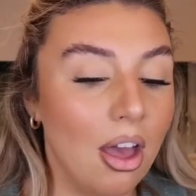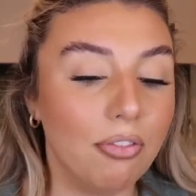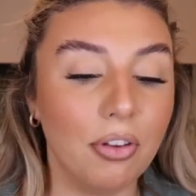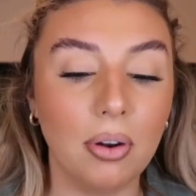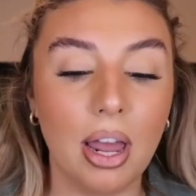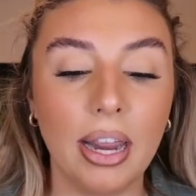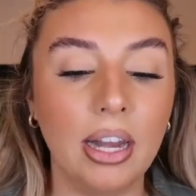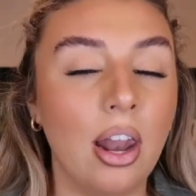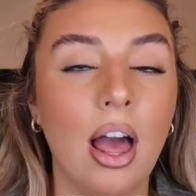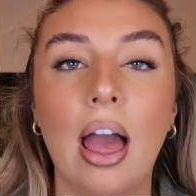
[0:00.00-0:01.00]
Feel like
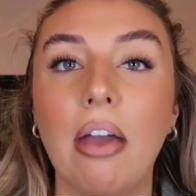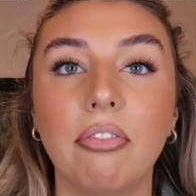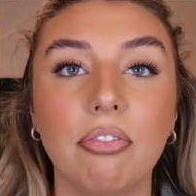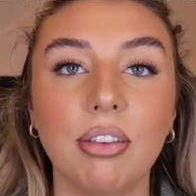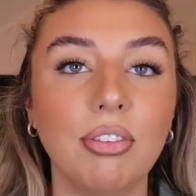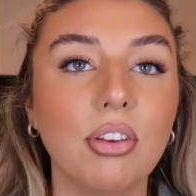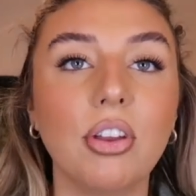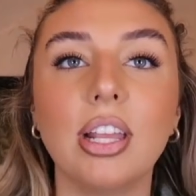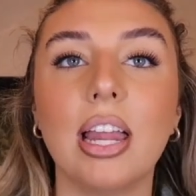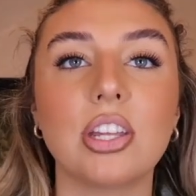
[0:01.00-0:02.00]
in life, if you've got
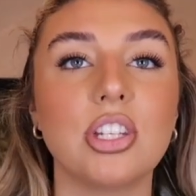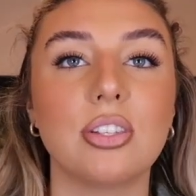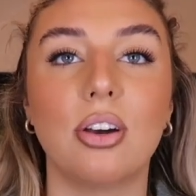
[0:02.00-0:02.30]
your lashes